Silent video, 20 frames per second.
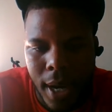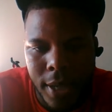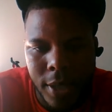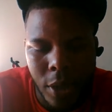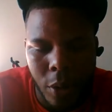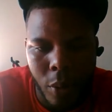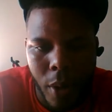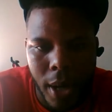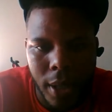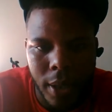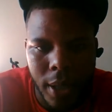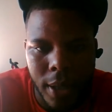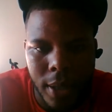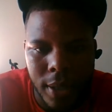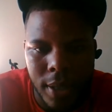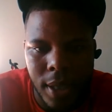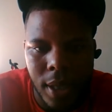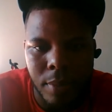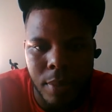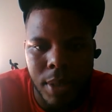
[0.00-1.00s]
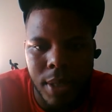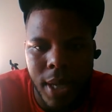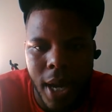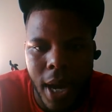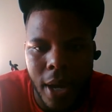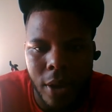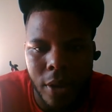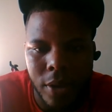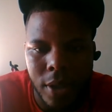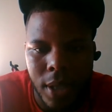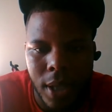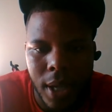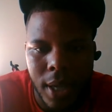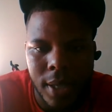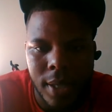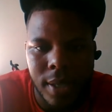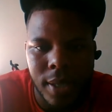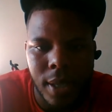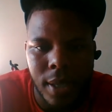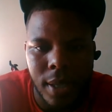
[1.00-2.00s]
Kaiser White led the team in tackles, and he
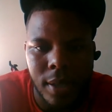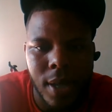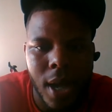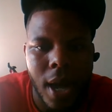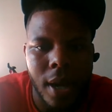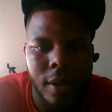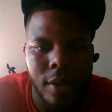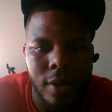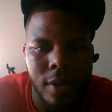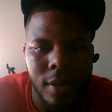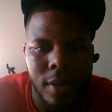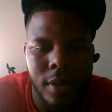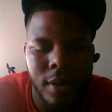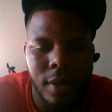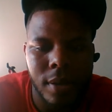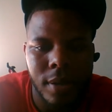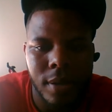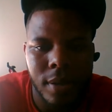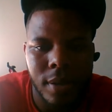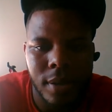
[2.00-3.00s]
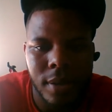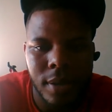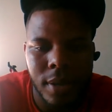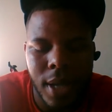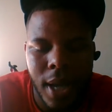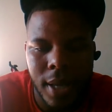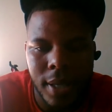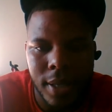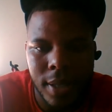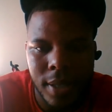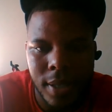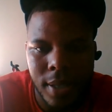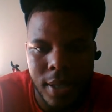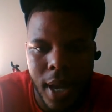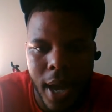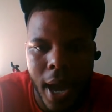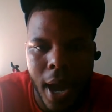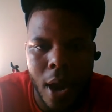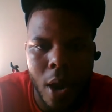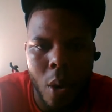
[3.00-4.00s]
had 6 tackles.
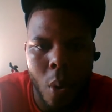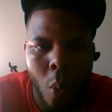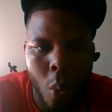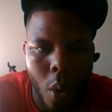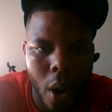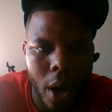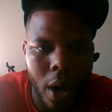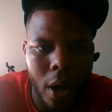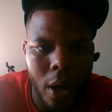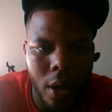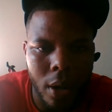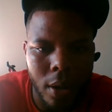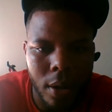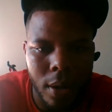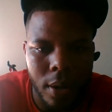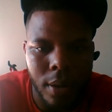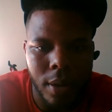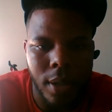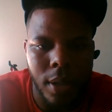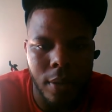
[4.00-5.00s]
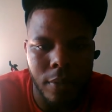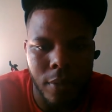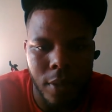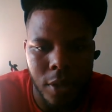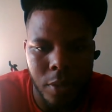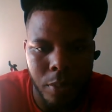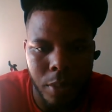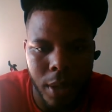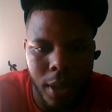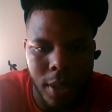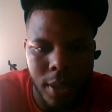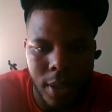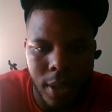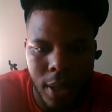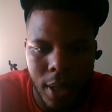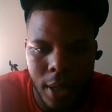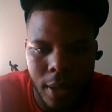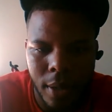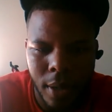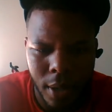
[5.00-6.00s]
That's how well the defense played
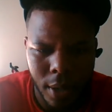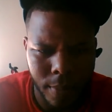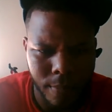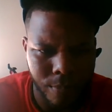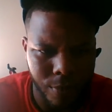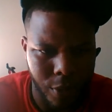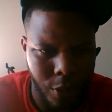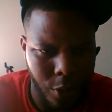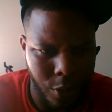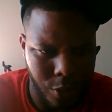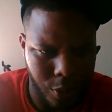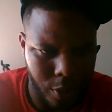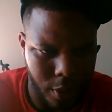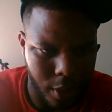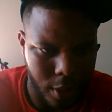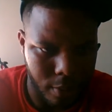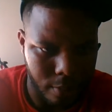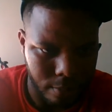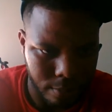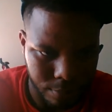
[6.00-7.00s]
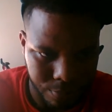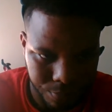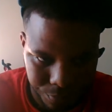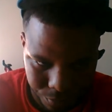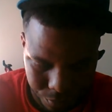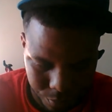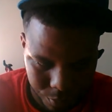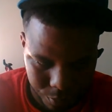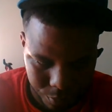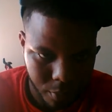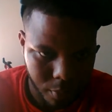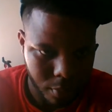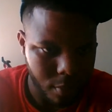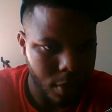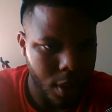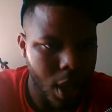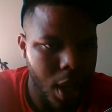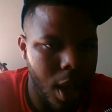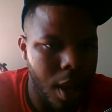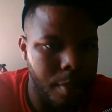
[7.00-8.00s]
today. Usually,
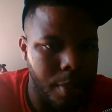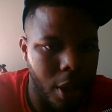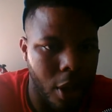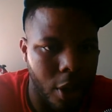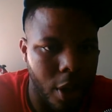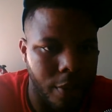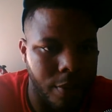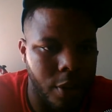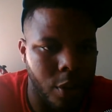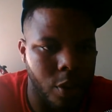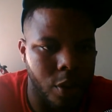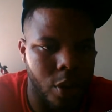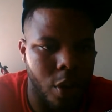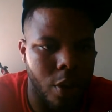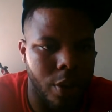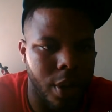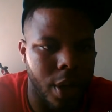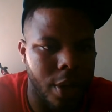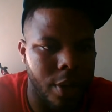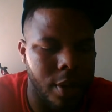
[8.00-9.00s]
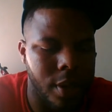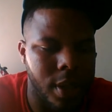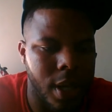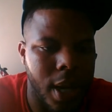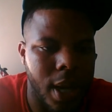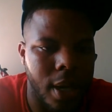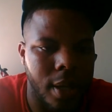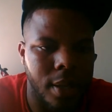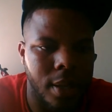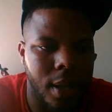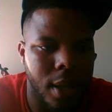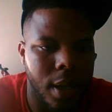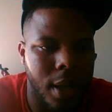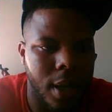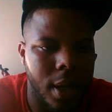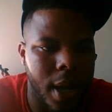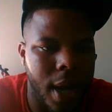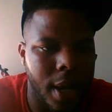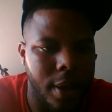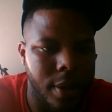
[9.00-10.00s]
all you have to do is go on the other side.
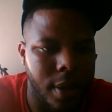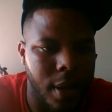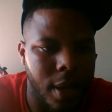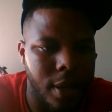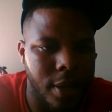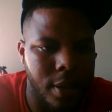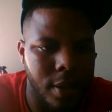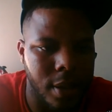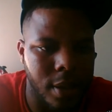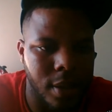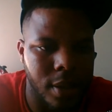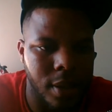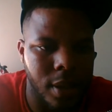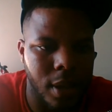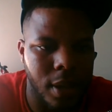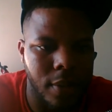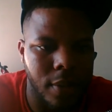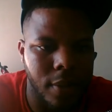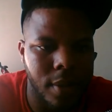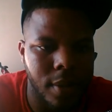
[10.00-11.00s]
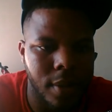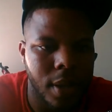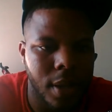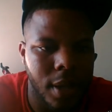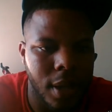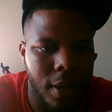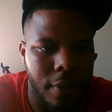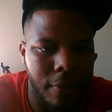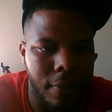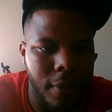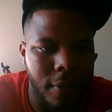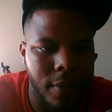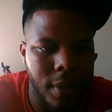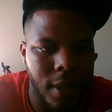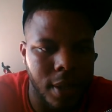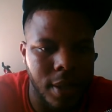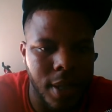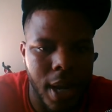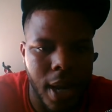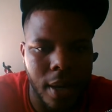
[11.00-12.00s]
Anthony Hitchens of the Chiefs, he had
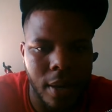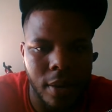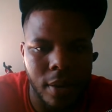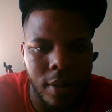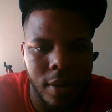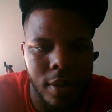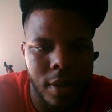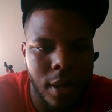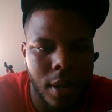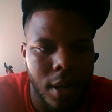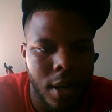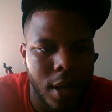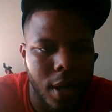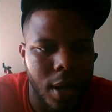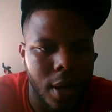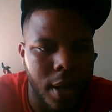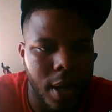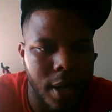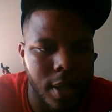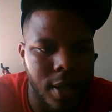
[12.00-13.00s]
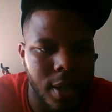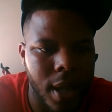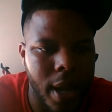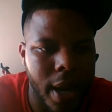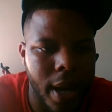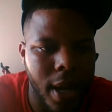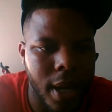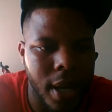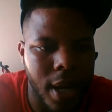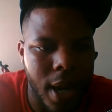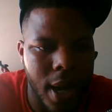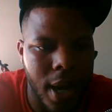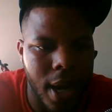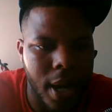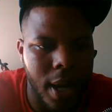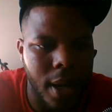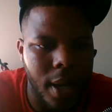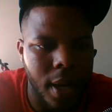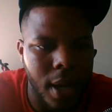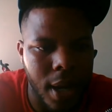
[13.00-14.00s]
15 tackles. Next guy had
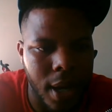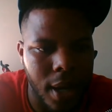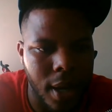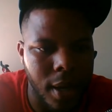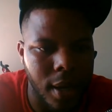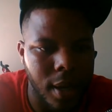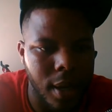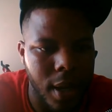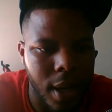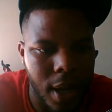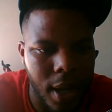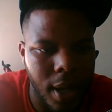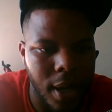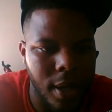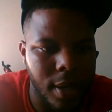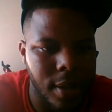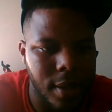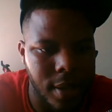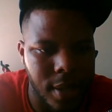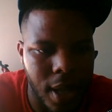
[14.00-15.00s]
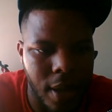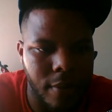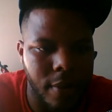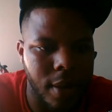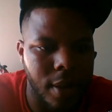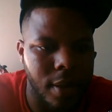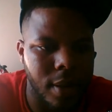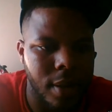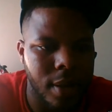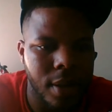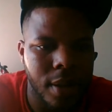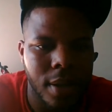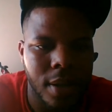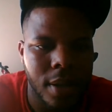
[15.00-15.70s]
9, 8, 7.